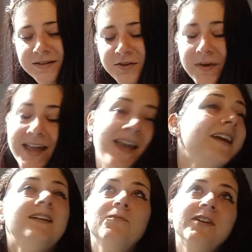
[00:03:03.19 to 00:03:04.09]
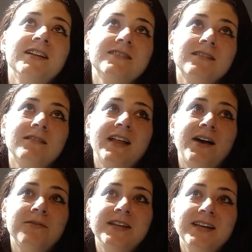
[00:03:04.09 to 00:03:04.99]
You hate when it's
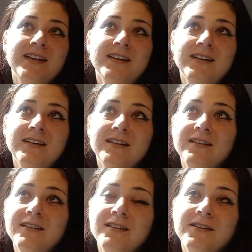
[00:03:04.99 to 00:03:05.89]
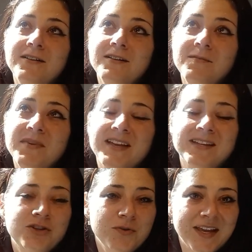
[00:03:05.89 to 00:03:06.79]
cloudy,
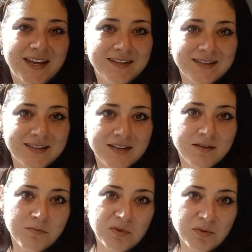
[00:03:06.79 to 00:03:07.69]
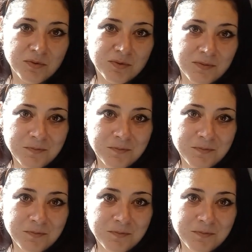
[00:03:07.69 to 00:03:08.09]
because you can't see the moon.